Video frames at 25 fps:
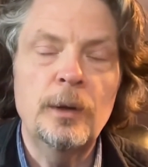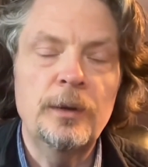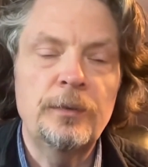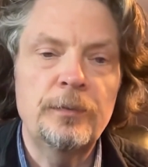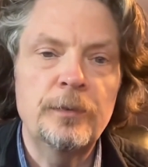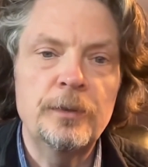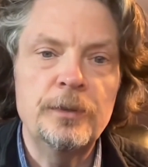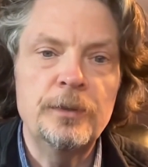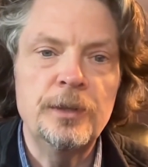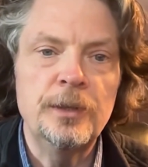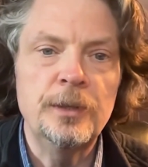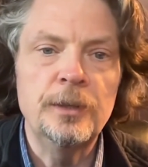
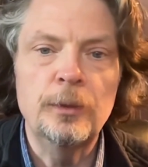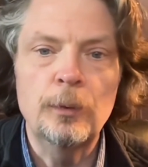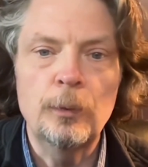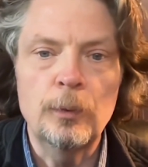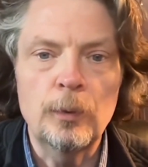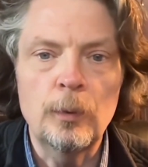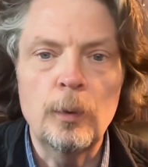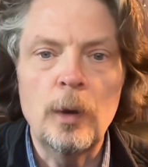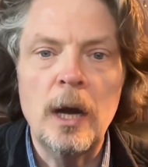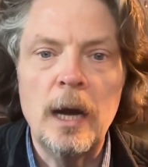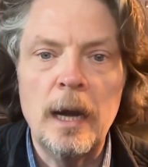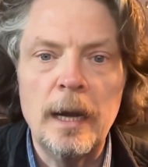Virginia
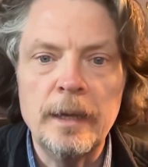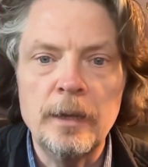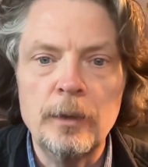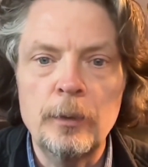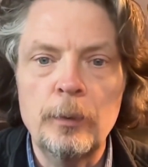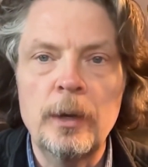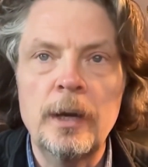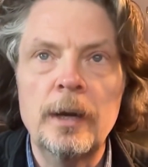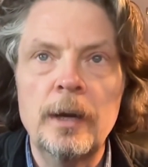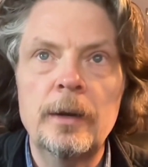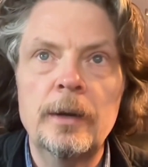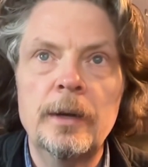and
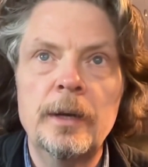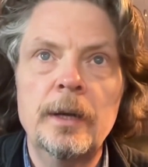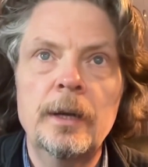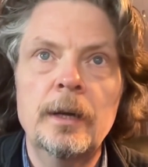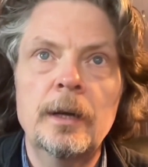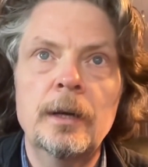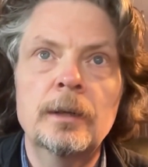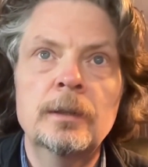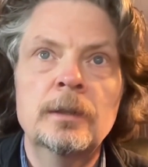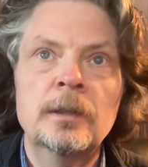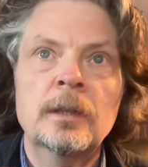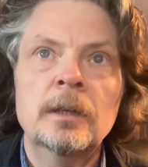Ohio
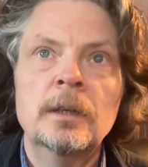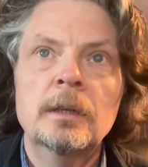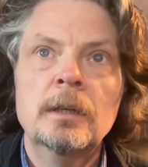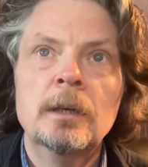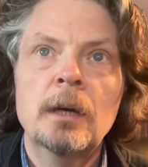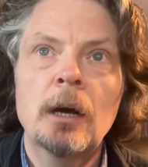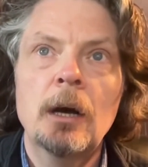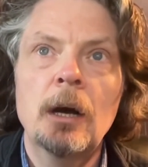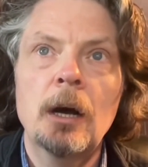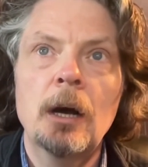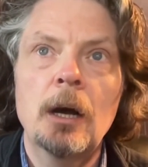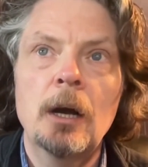area.
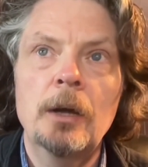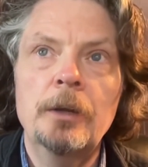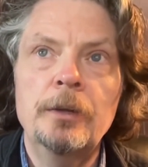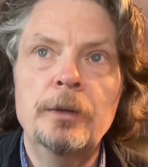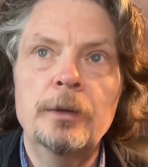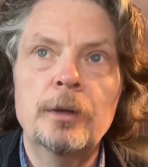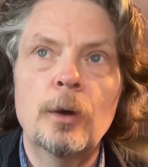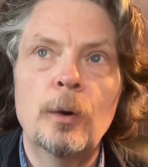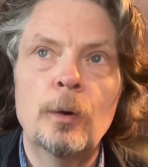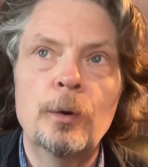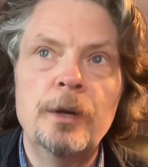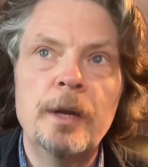
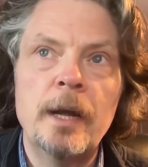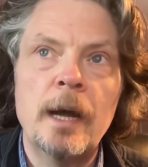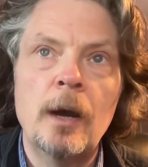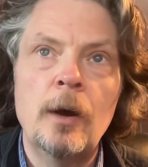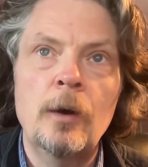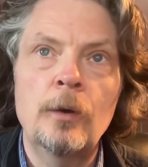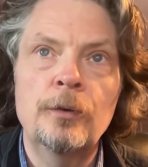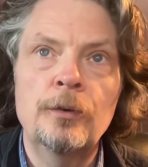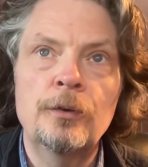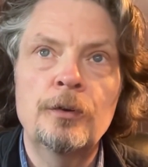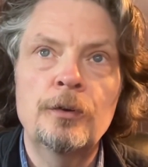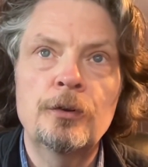You go
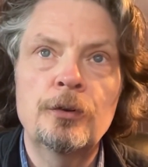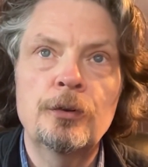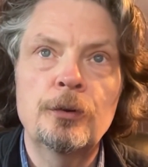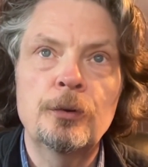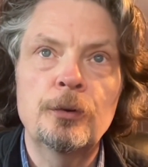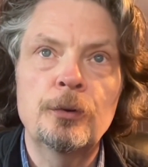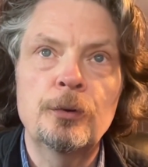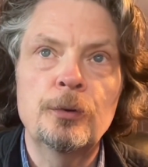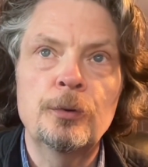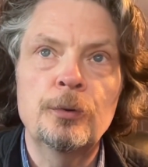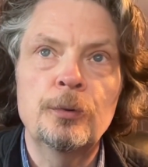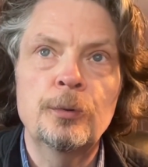down
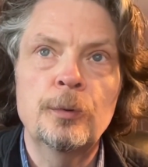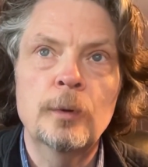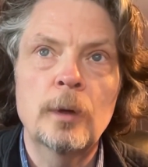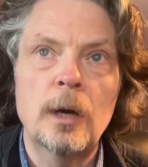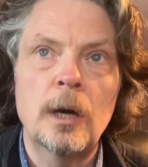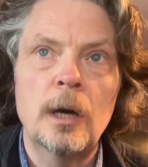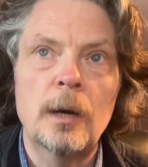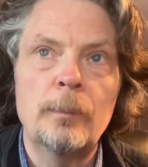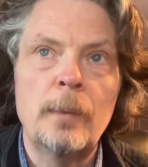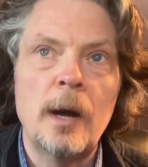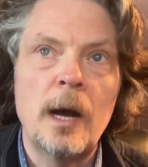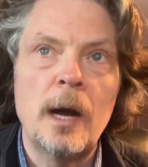to
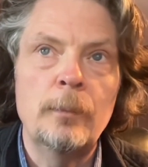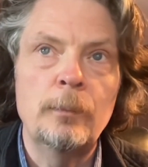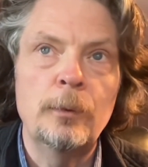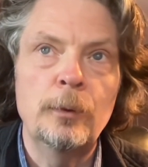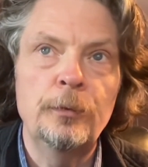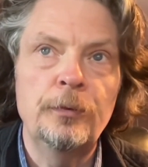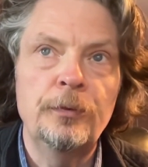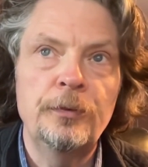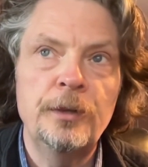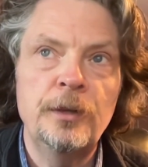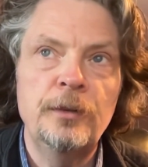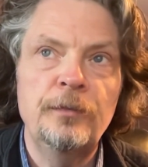
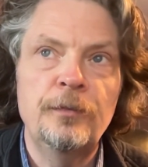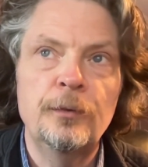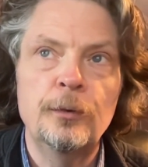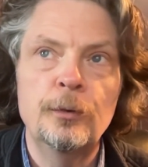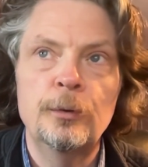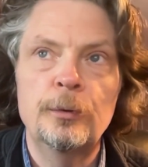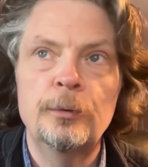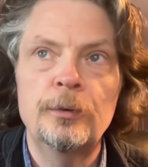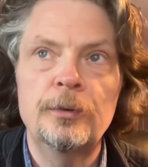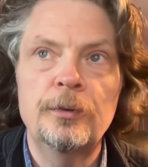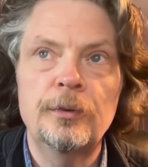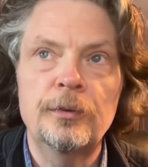Mambo
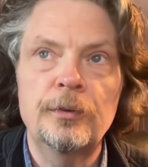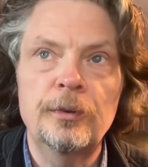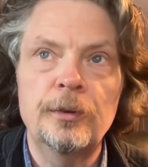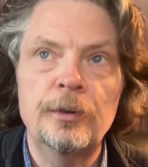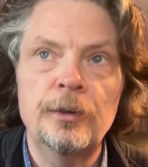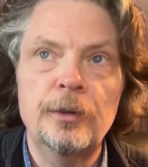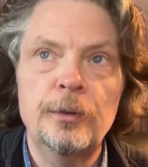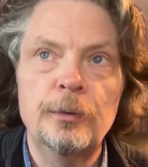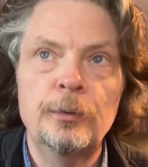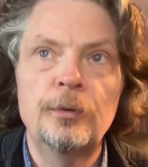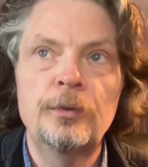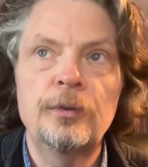Seafood, which is in
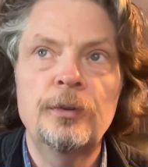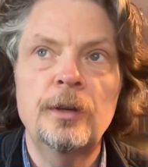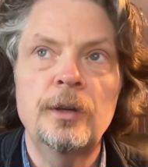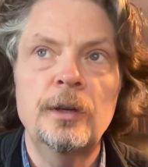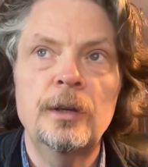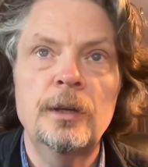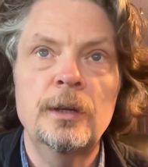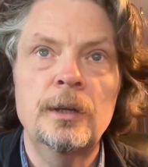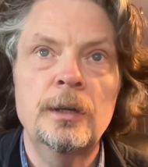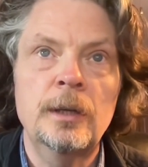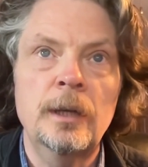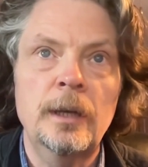
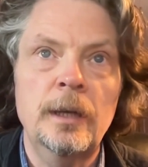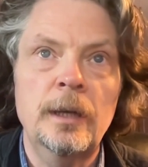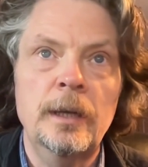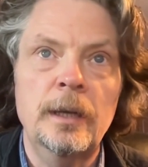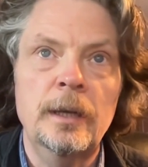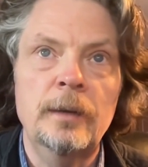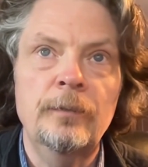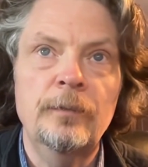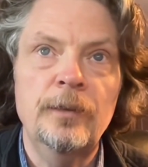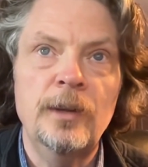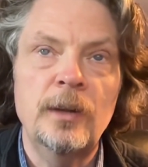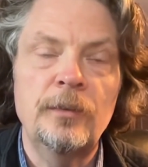Houston,
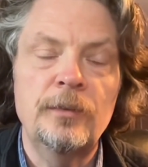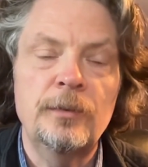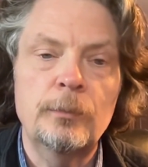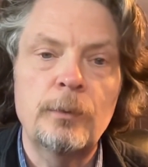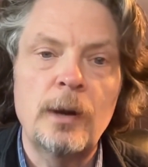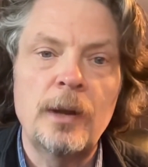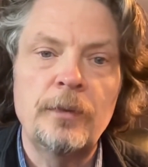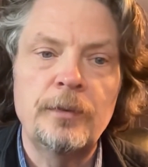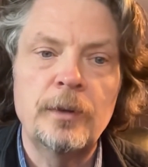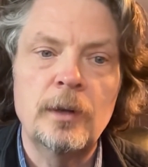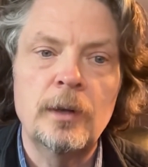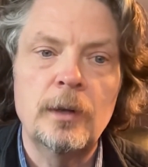and Fiesta
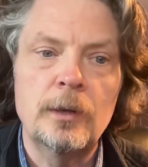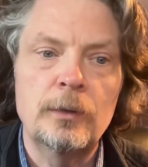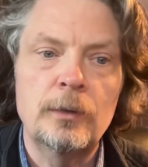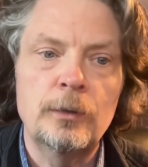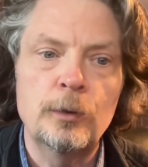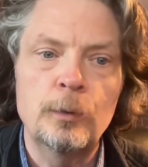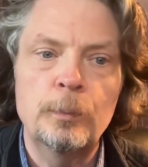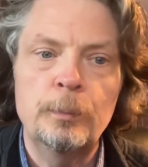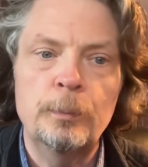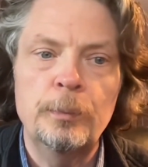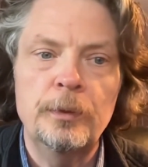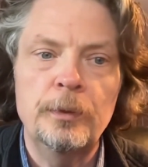Restaurant
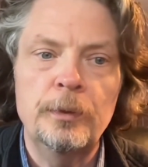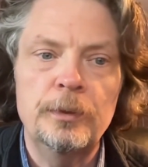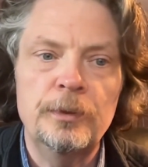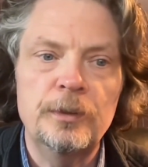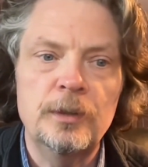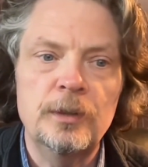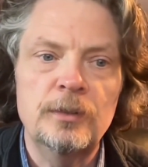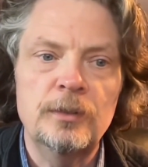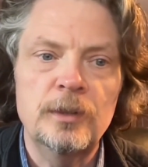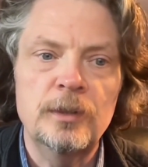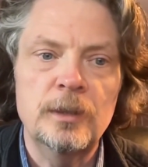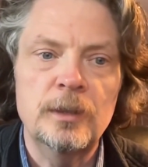Group, which
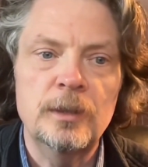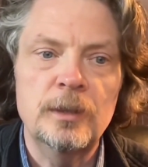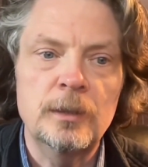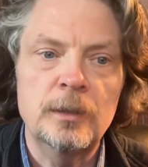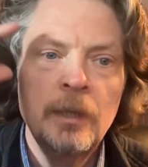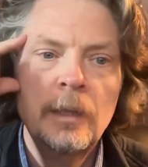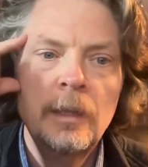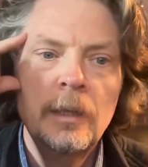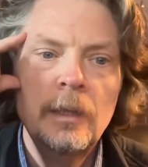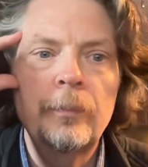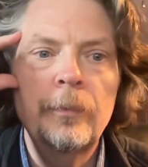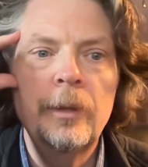is in
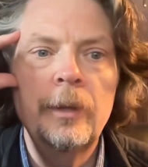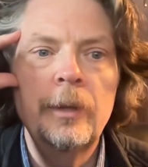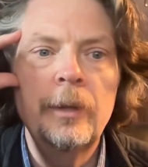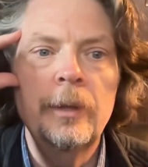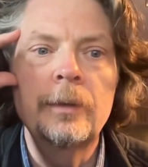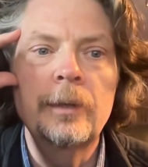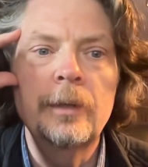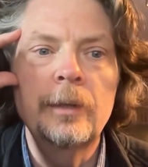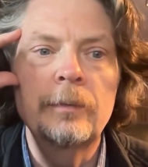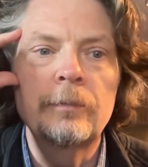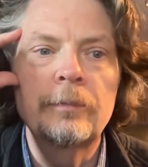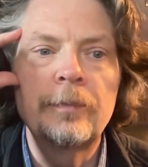
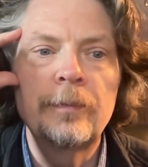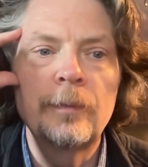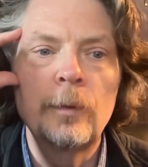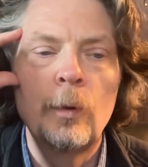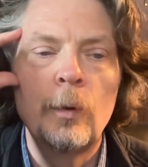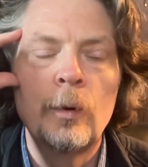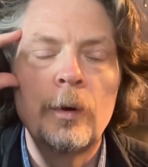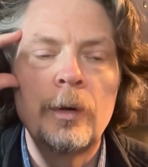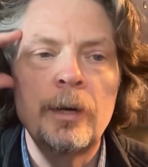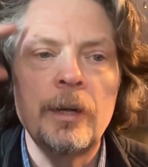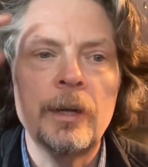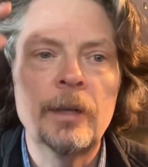
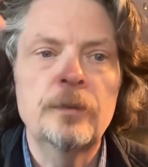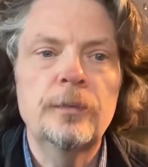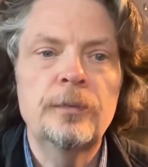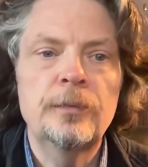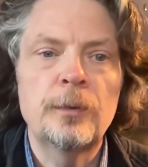Florida.